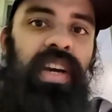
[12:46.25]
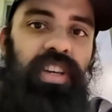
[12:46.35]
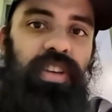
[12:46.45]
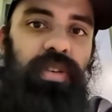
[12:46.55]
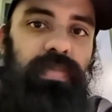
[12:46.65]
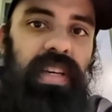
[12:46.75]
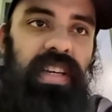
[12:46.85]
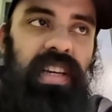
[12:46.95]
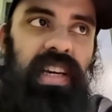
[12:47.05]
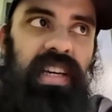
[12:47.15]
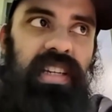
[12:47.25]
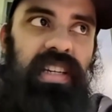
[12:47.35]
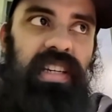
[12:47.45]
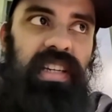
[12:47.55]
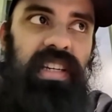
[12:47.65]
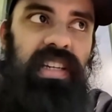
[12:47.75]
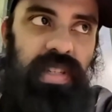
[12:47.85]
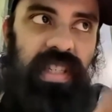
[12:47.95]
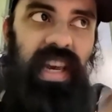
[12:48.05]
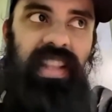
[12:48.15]
it
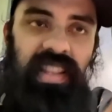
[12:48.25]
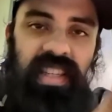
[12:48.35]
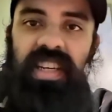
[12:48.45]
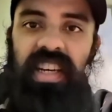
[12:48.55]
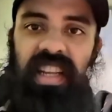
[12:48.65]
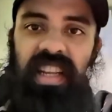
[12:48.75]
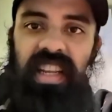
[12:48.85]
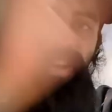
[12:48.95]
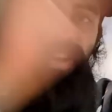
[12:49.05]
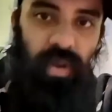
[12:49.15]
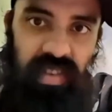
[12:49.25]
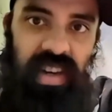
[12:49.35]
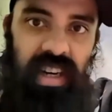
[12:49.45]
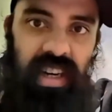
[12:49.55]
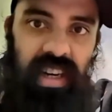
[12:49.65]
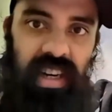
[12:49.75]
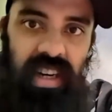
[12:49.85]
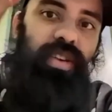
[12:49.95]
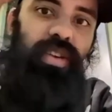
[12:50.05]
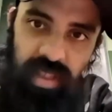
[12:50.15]
would set the scene in the north of India with that
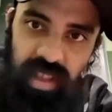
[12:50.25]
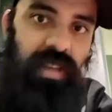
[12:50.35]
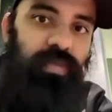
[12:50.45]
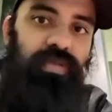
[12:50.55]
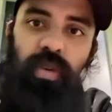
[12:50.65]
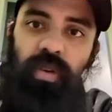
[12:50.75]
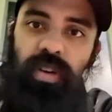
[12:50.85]
North Indian folk